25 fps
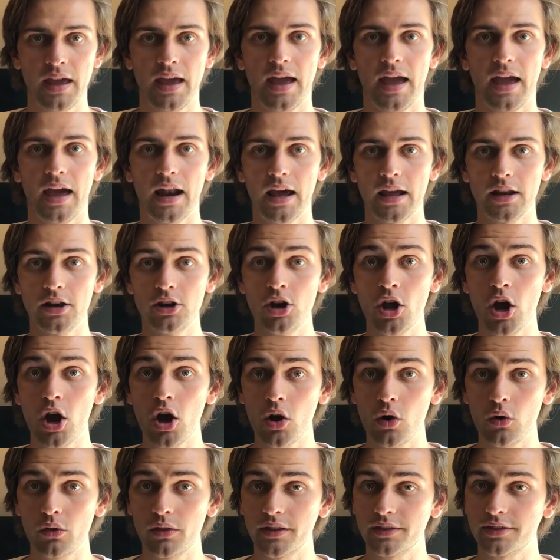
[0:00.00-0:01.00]
and I
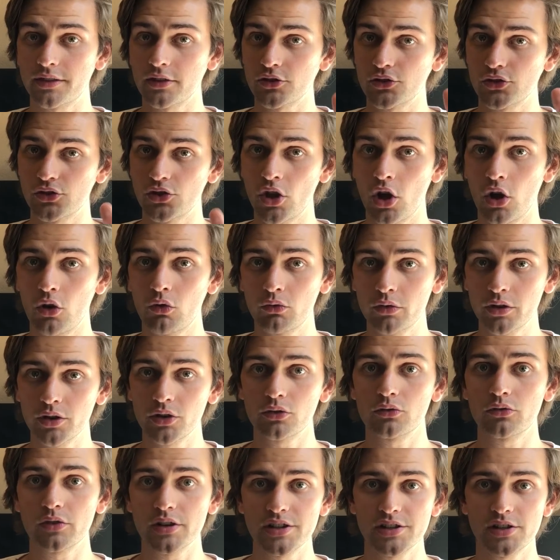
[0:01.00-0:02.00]
know that there's no
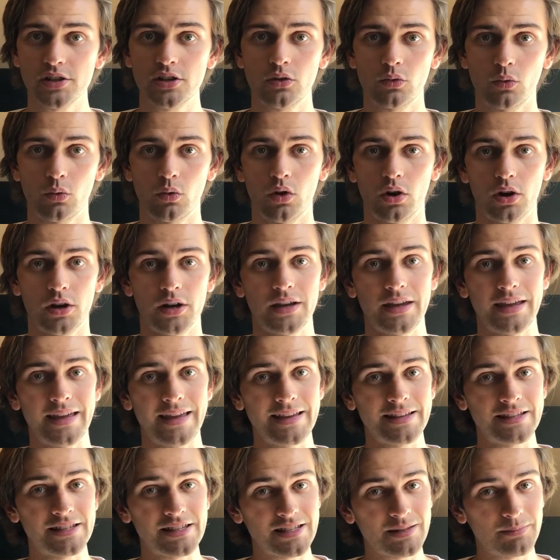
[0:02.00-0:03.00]
real reason to worry,
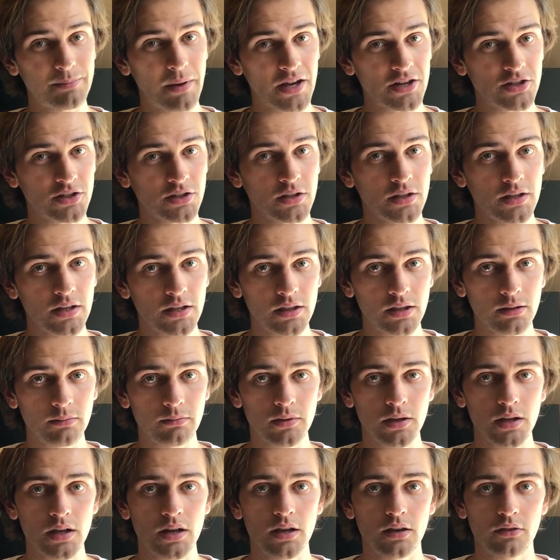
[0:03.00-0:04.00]
especially in the
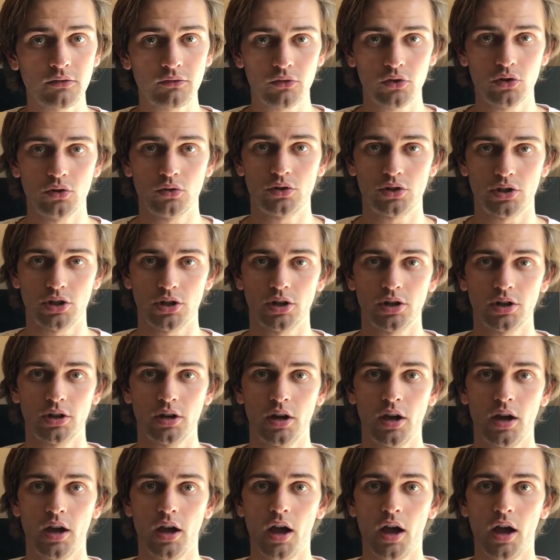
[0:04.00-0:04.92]
immediate future,